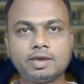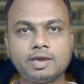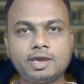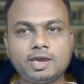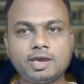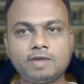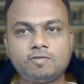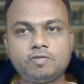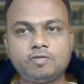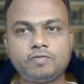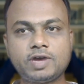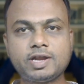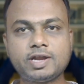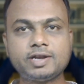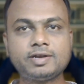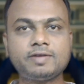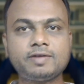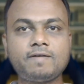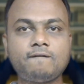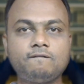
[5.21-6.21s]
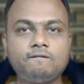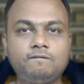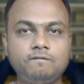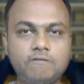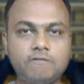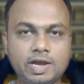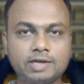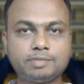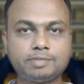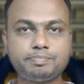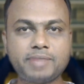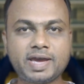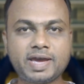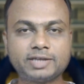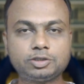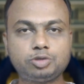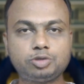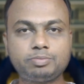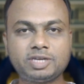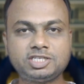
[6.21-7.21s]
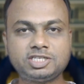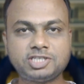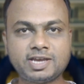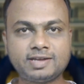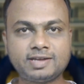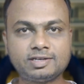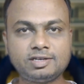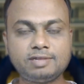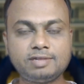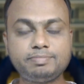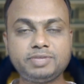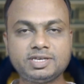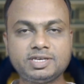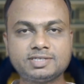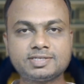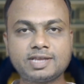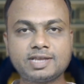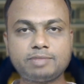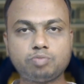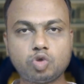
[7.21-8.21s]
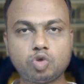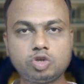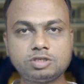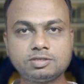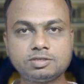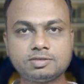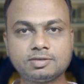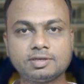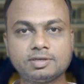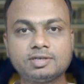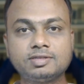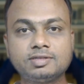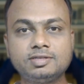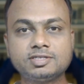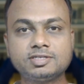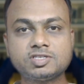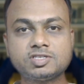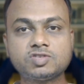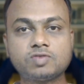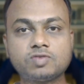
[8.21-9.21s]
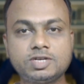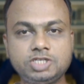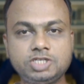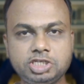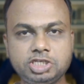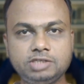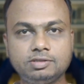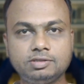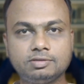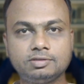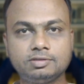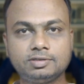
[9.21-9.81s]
Hey everyone, welcome back to my channel Beers and Bulls. This is Ranjit.